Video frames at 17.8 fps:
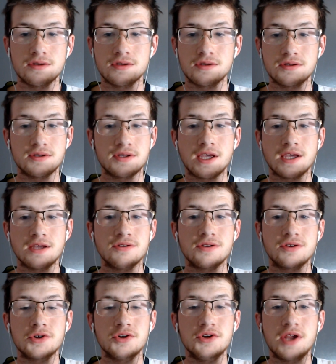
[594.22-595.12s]
they
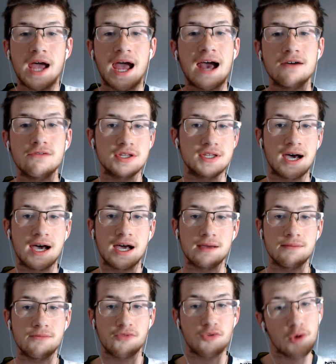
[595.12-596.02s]
couldn't have a time
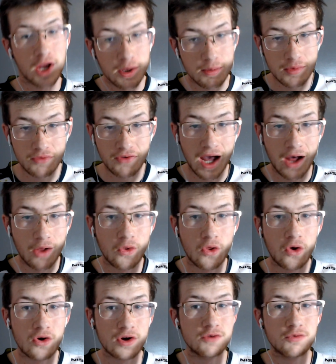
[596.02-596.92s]
frame of how
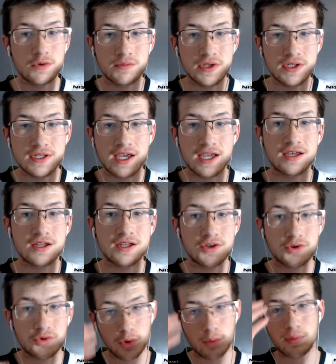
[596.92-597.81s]
long it would be taken to
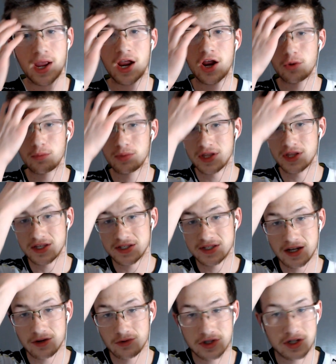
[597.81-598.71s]
repair, but they said
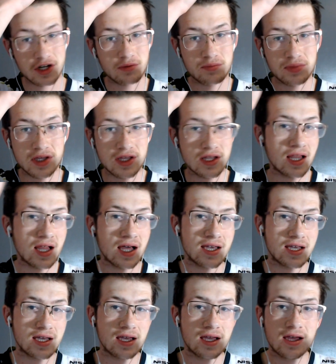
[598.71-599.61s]
it was going to be
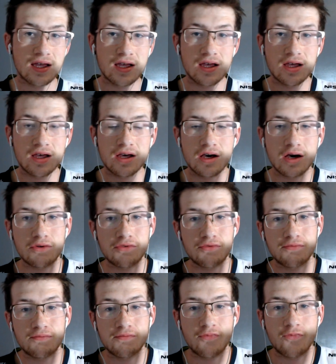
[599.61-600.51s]
like a
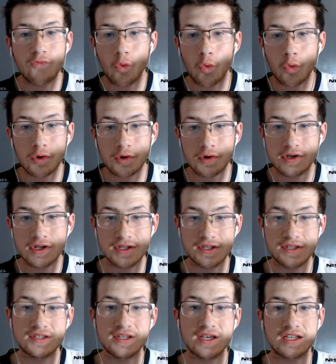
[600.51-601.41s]
4 to
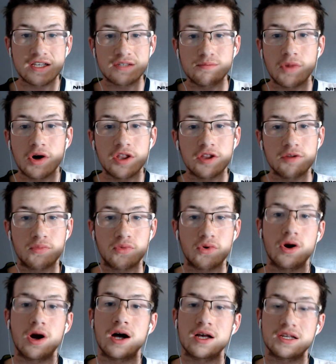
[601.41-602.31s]
6 month
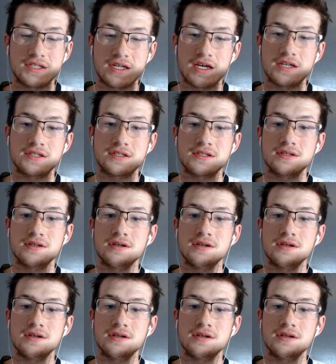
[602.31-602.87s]
process